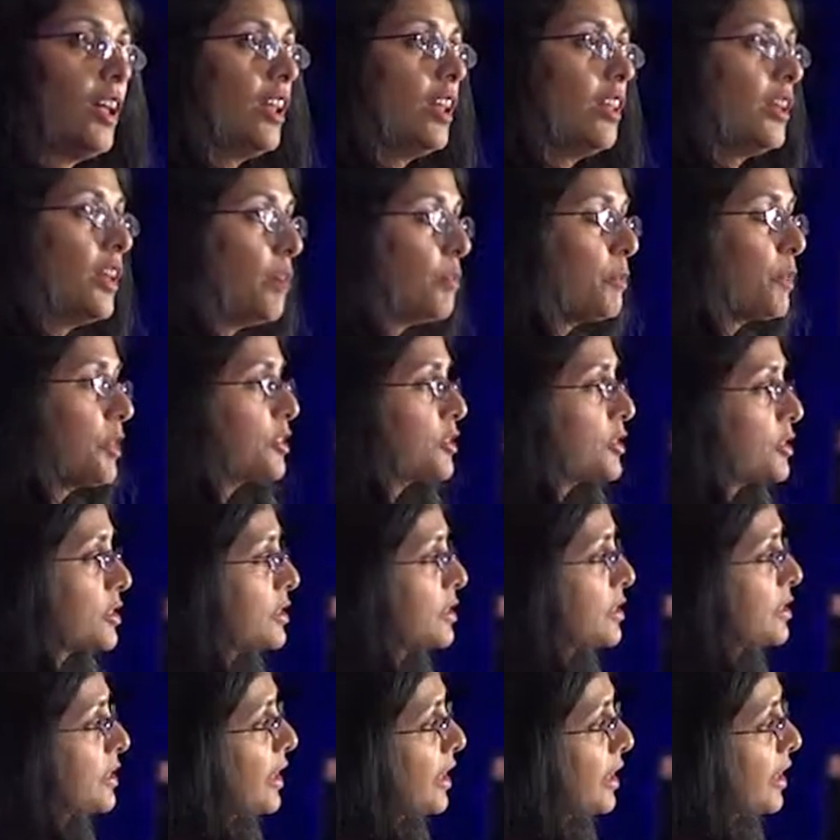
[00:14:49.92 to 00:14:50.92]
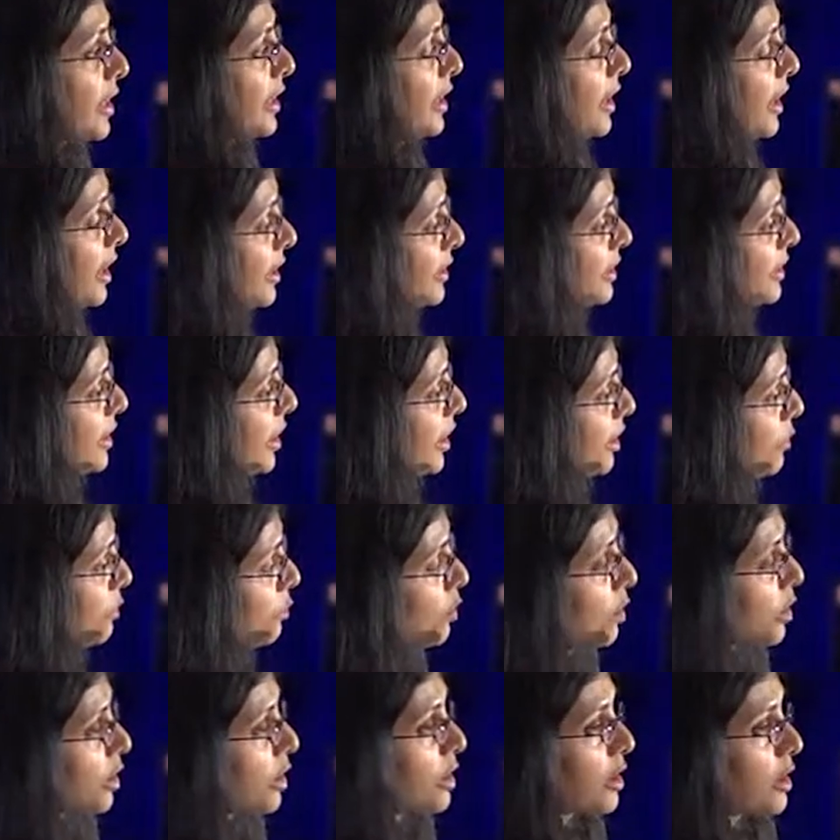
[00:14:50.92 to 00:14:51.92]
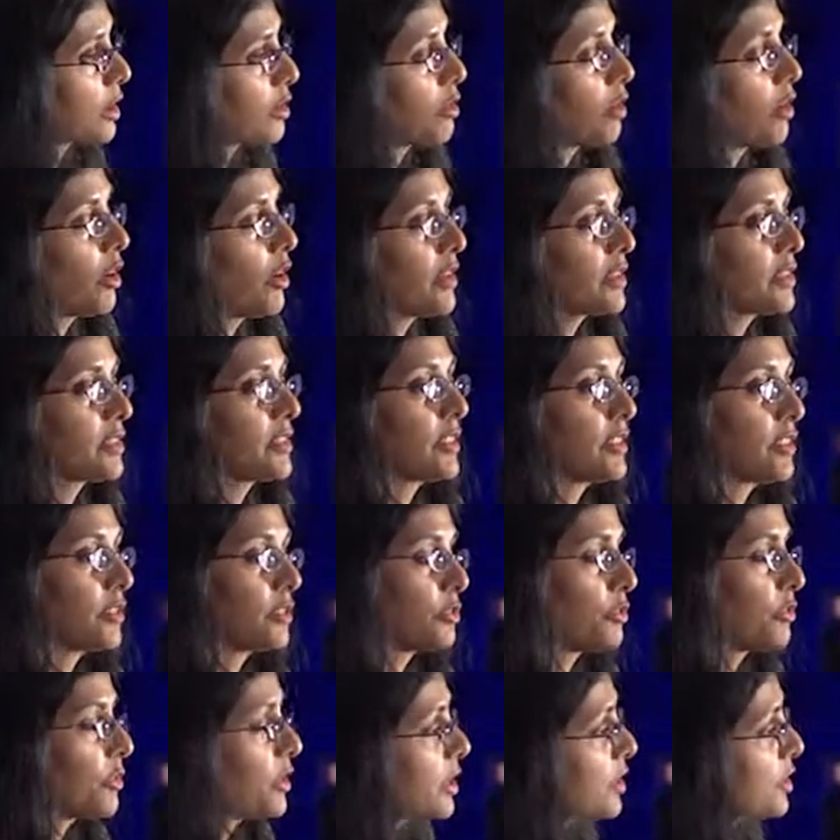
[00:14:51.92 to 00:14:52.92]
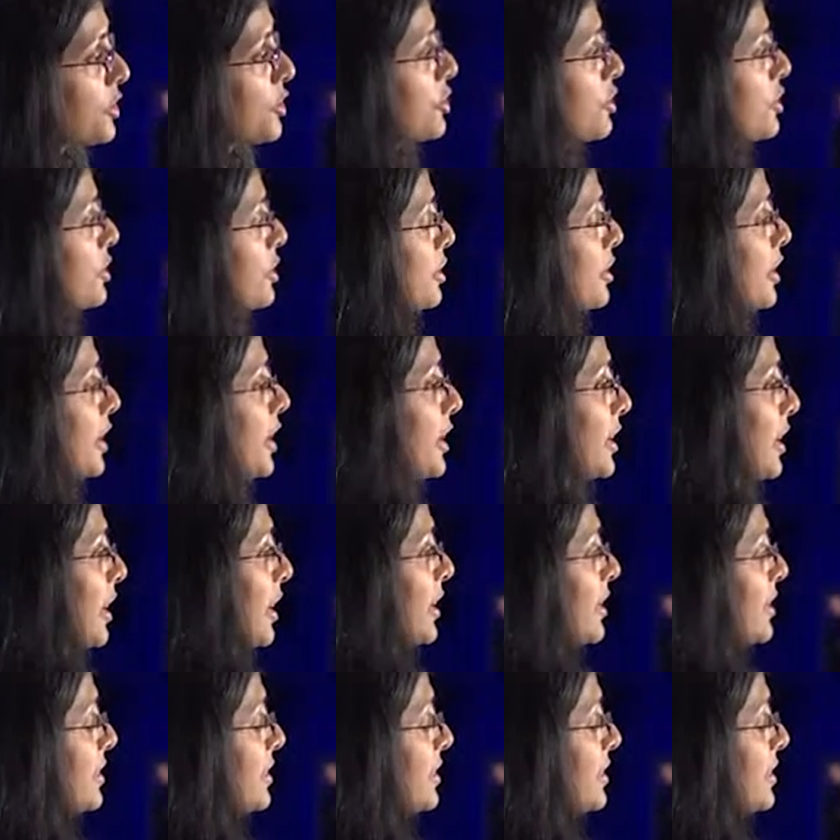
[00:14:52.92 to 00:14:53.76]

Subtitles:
Let me just say, as I work across this region and I